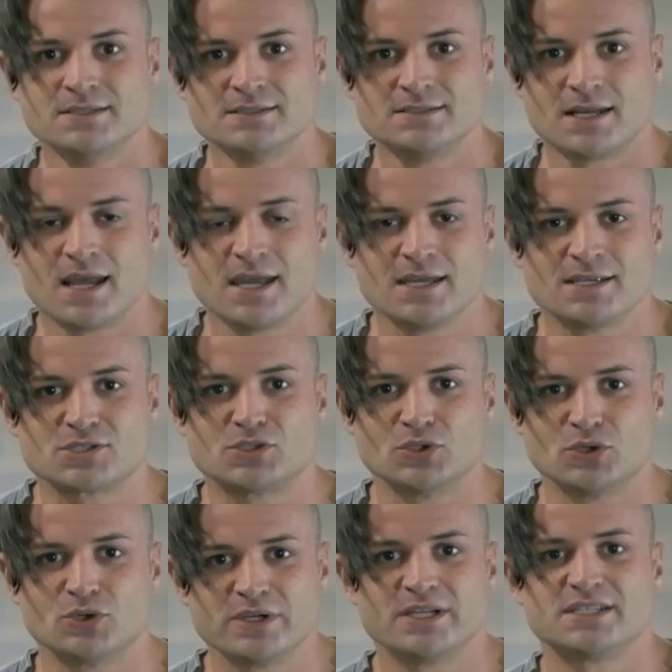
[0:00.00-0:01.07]
Today is
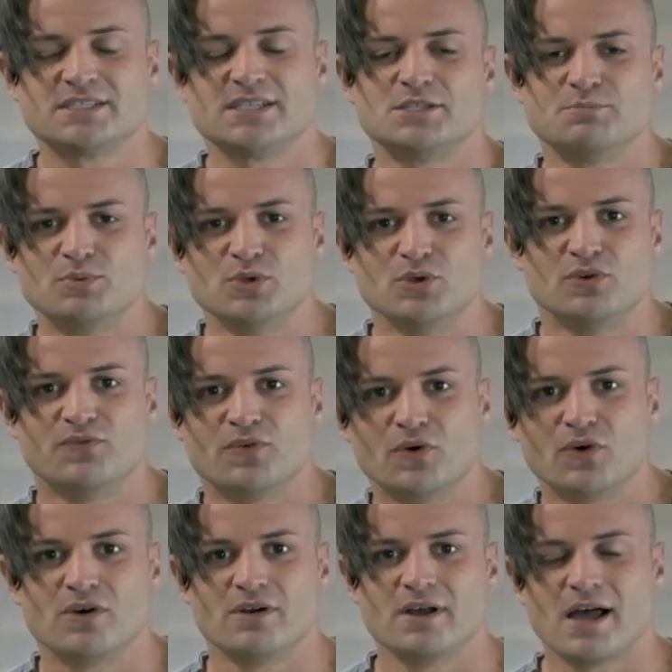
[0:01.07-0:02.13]
glorious, it's
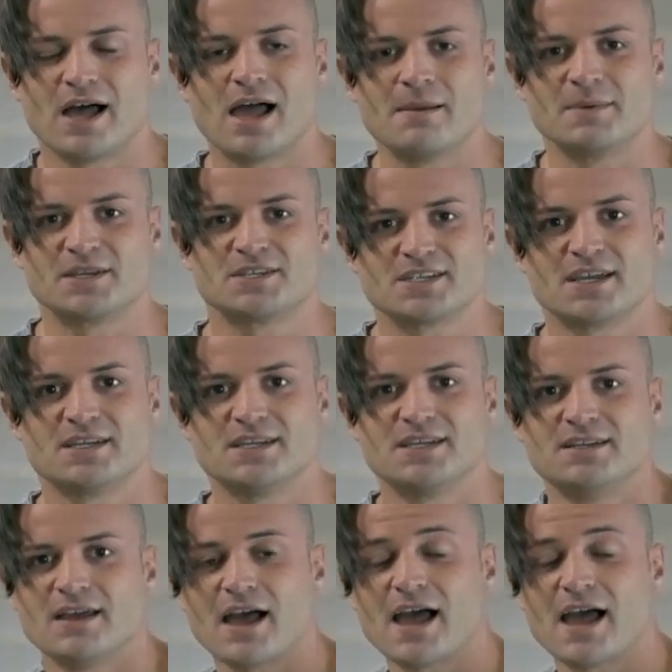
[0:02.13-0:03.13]
beautiful, I'm excited.